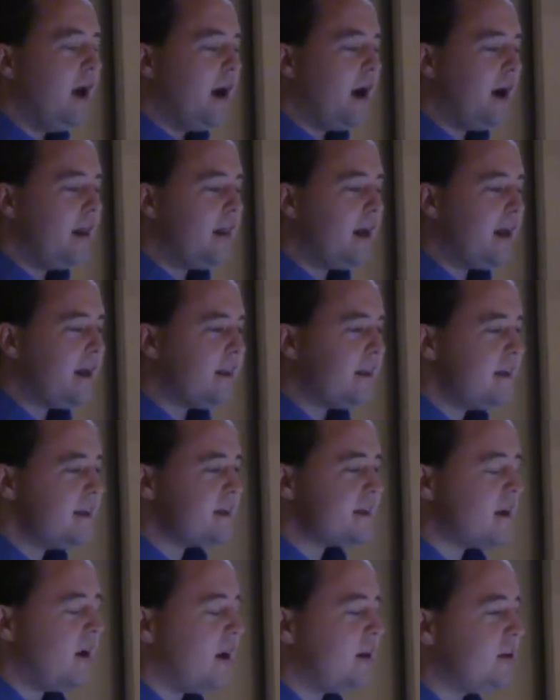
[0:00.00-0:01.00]
I like
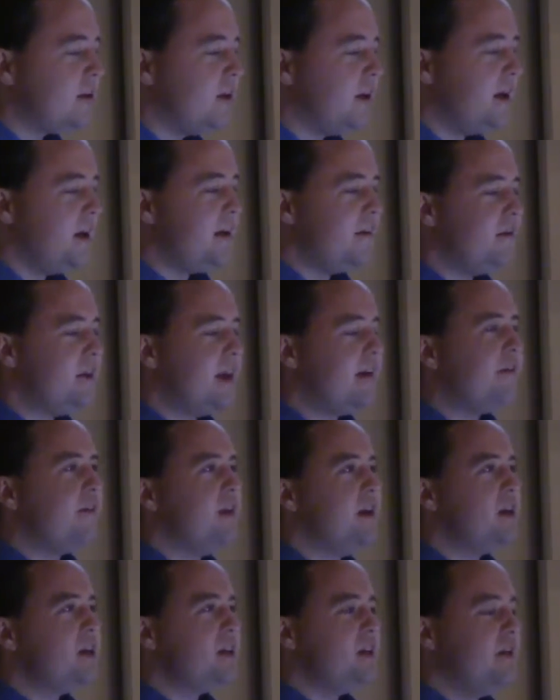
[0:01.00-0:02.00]
this alternative
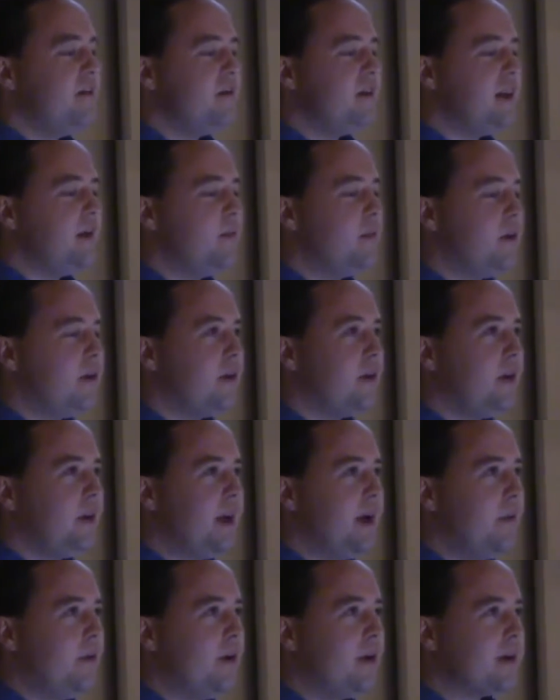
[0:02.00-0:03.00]
definition of deep neural
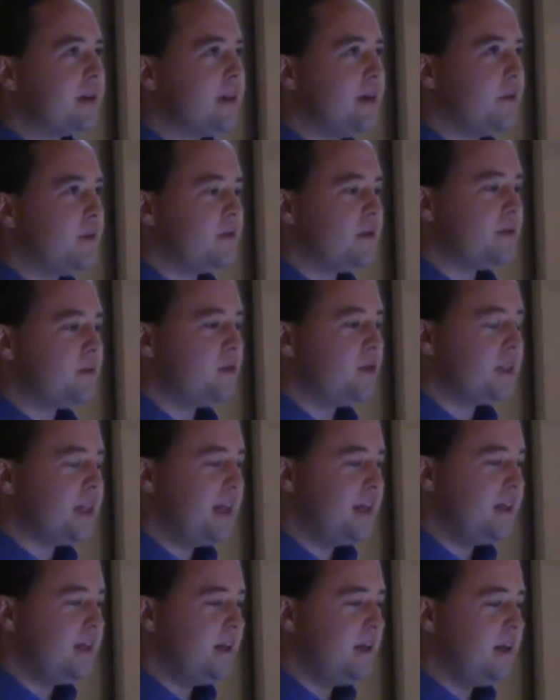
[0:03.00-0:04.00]
networks that was
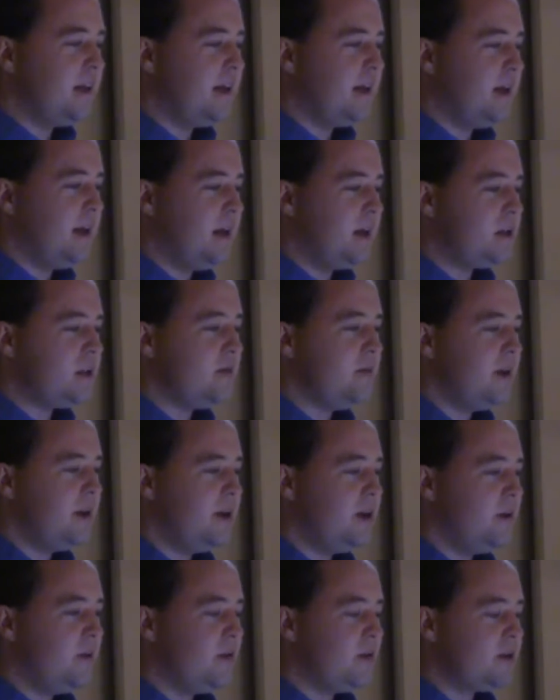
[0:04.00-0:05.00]
presented in
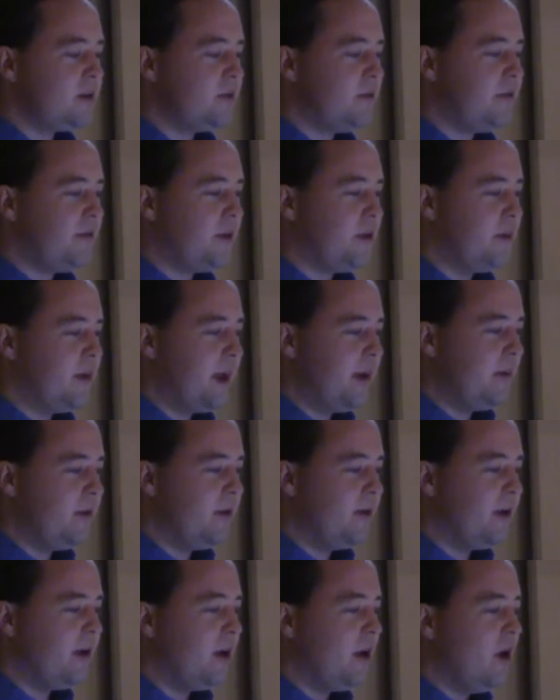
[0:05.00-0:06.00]
Schmidhuber's review
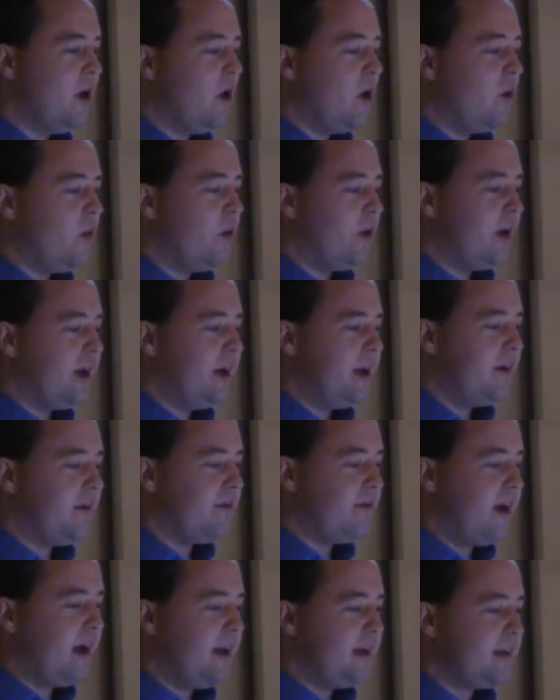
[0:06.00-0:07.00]
paper, where he
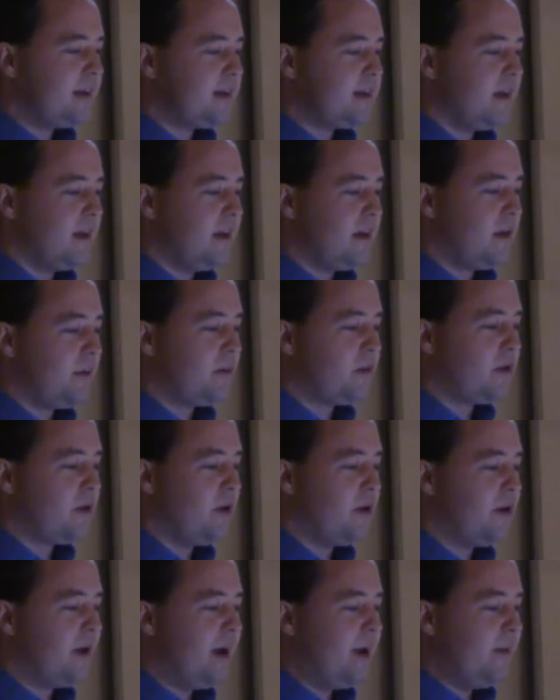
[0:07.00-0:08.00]
defines the
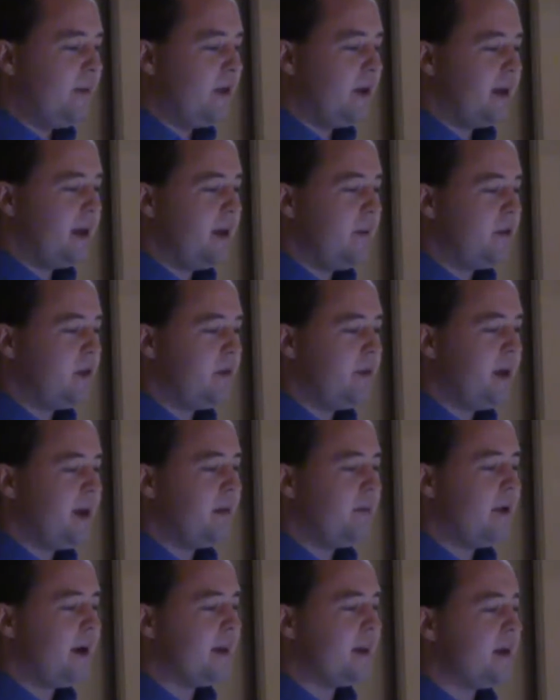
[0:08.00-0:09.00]
program
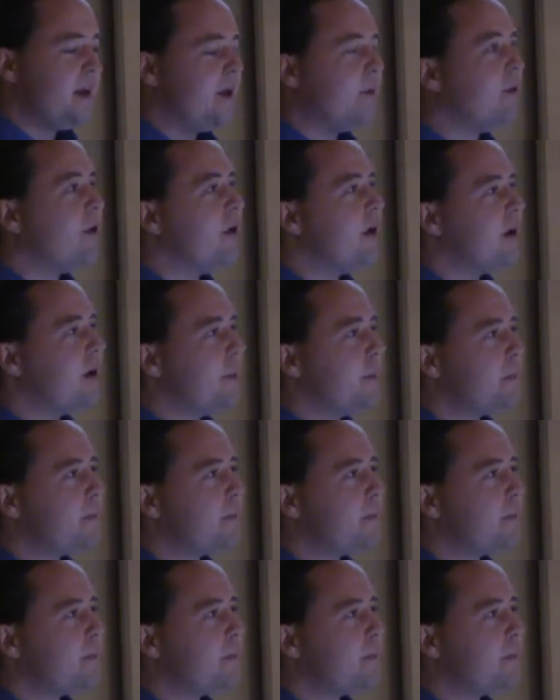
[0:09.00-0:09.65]
implemented by the network